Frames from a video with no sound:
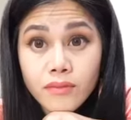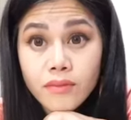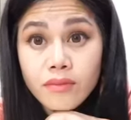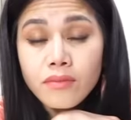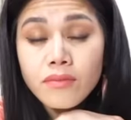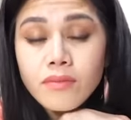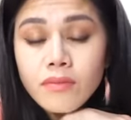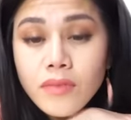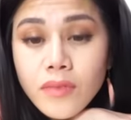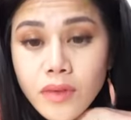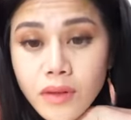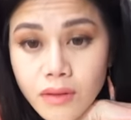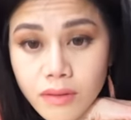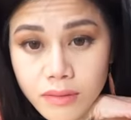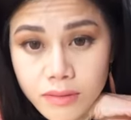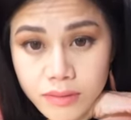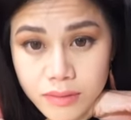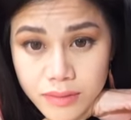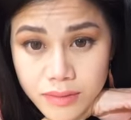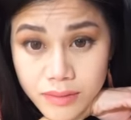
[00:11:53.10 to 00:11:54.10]

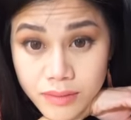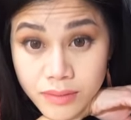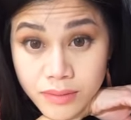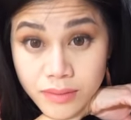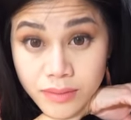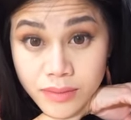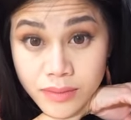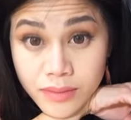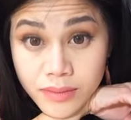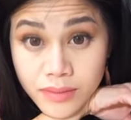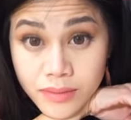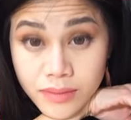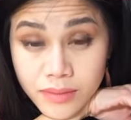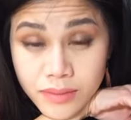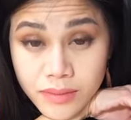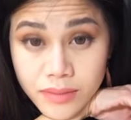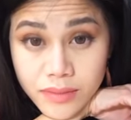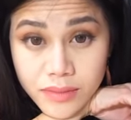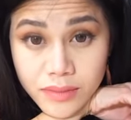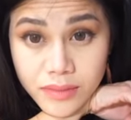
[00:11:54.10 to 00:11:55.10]

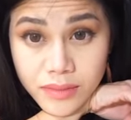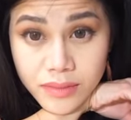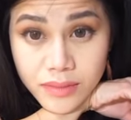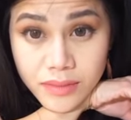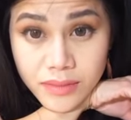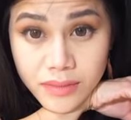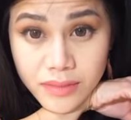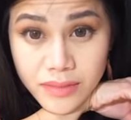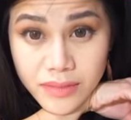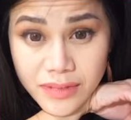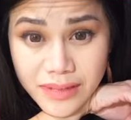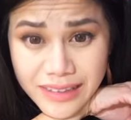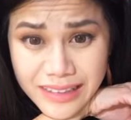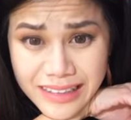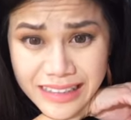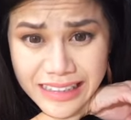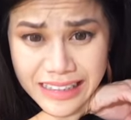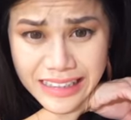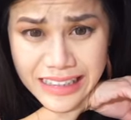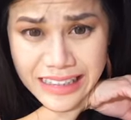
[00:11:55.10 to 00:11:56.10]

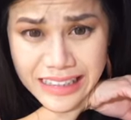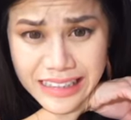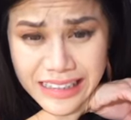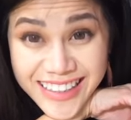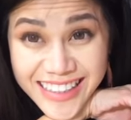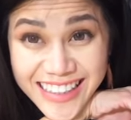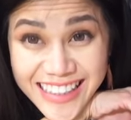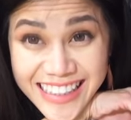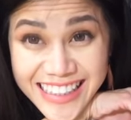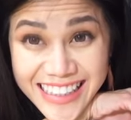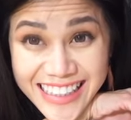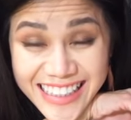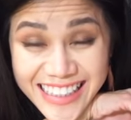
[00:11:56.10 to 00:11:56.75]
(silent)